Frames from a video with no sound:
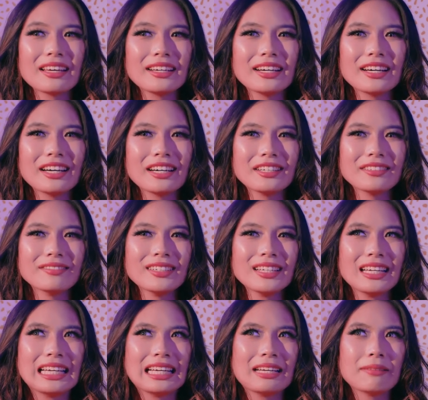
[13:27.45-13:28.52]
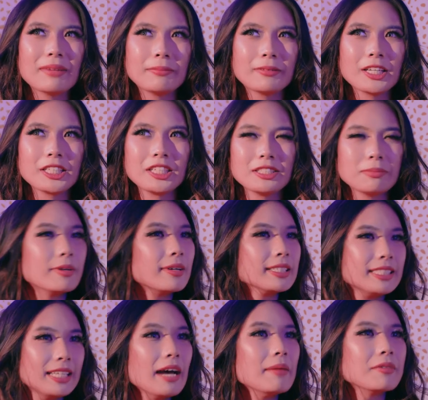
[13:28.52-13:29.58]
my brother's more
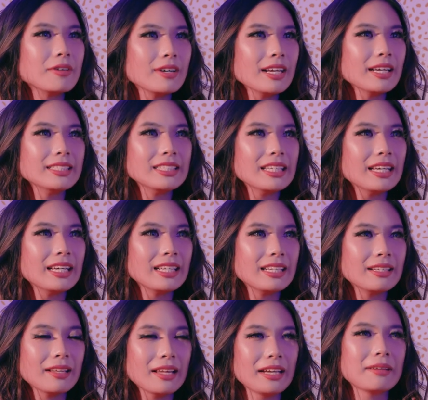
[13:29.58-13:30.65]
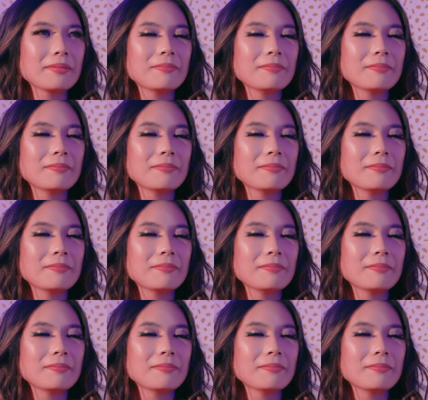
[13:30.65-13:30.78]
STEM oriented, like,